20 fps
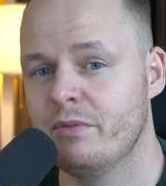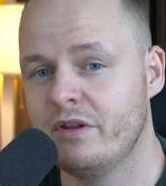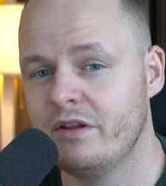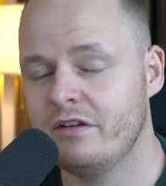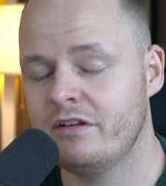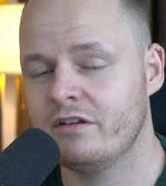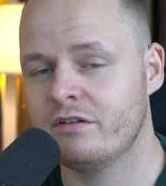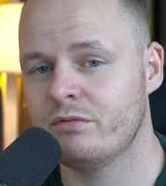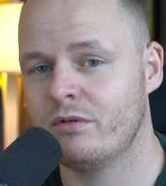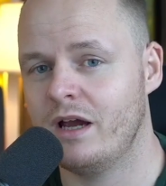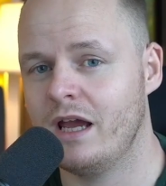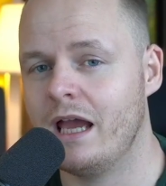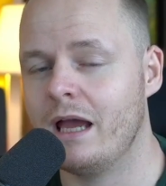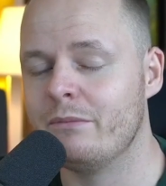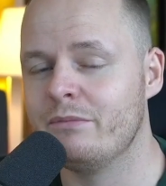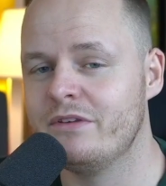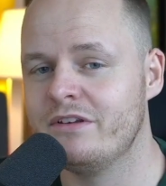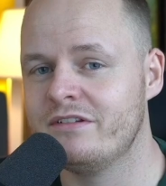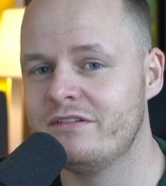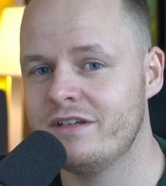But this is why I'm
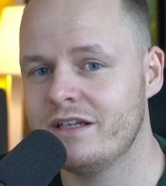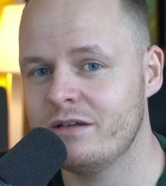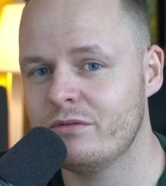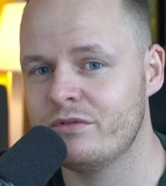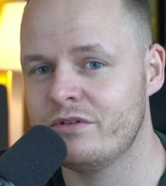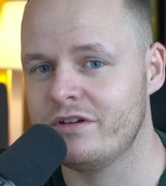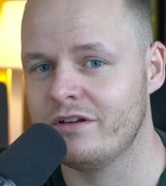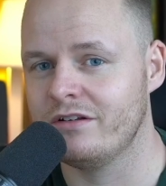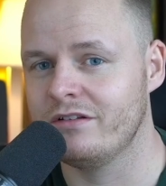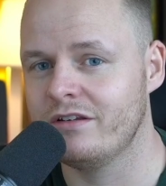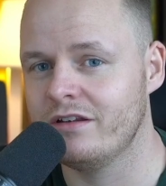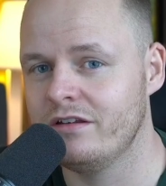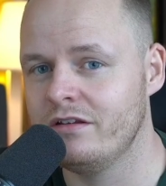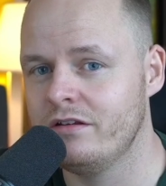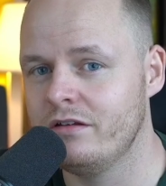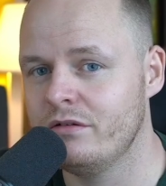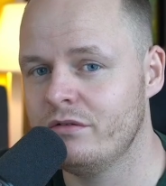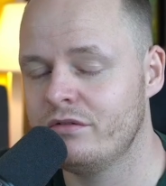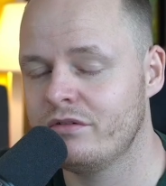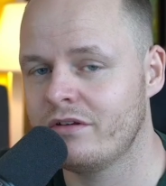distinguishing the
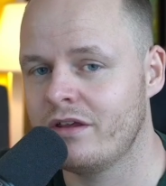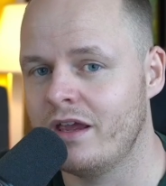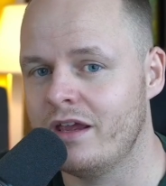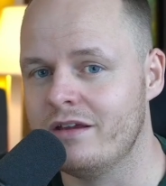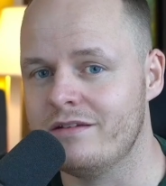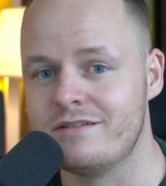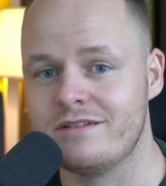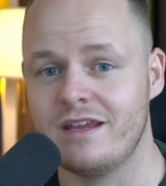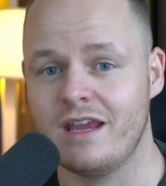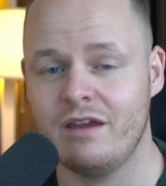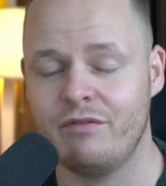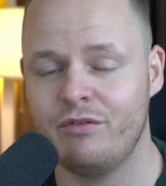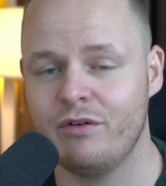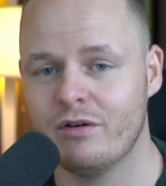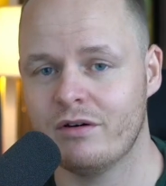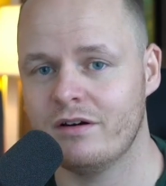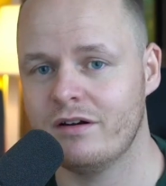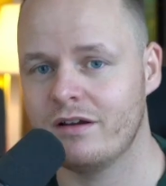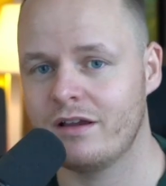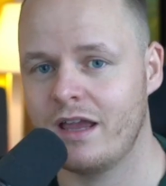use case. If you
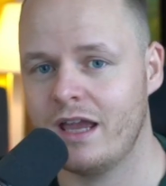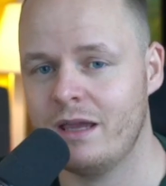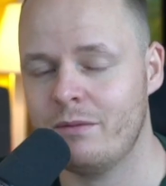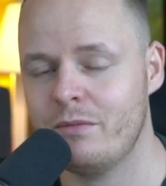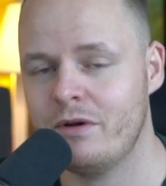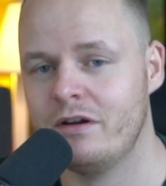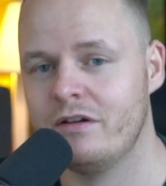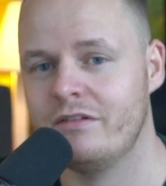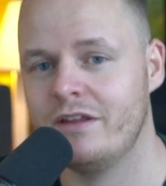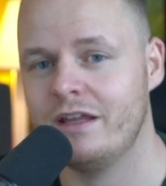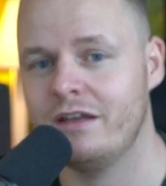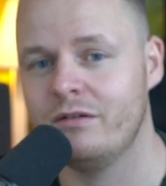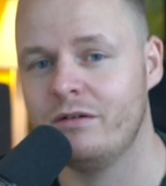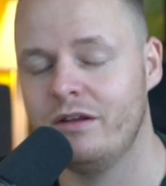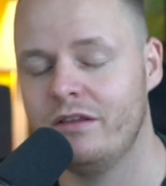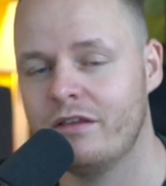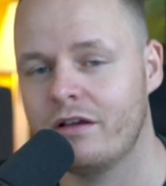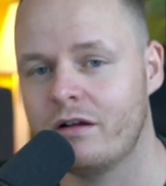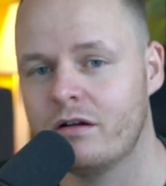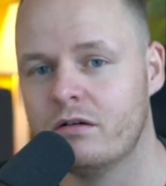are a gamer, then you
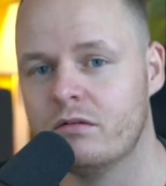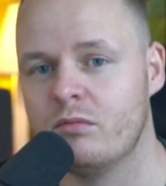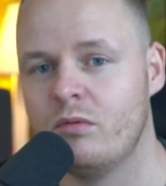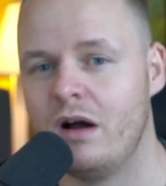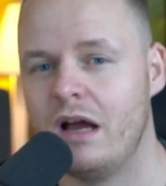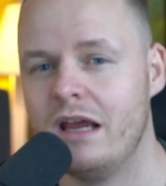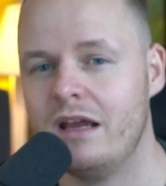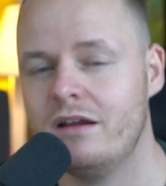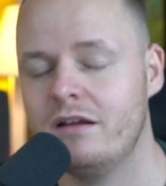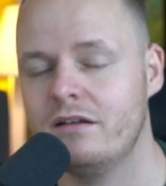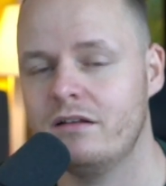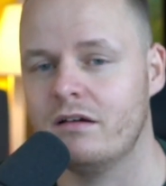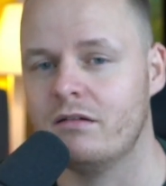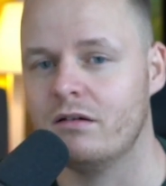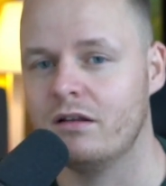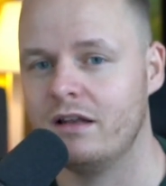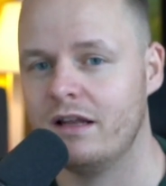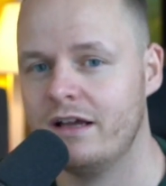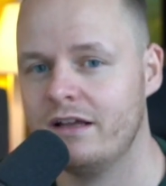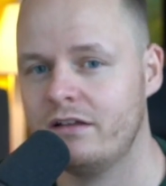either go wired or
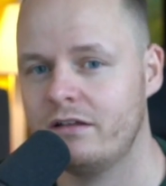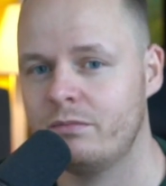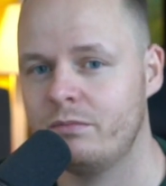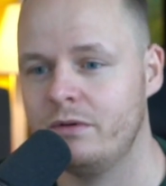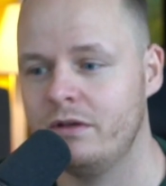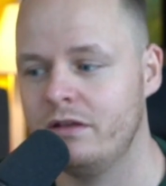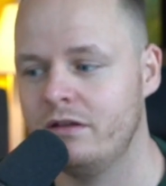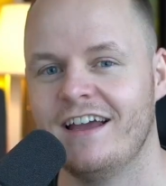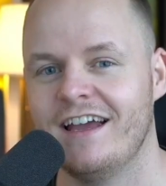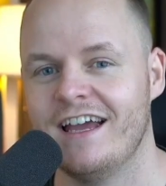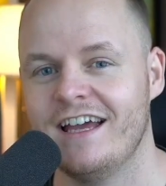Lightspeed.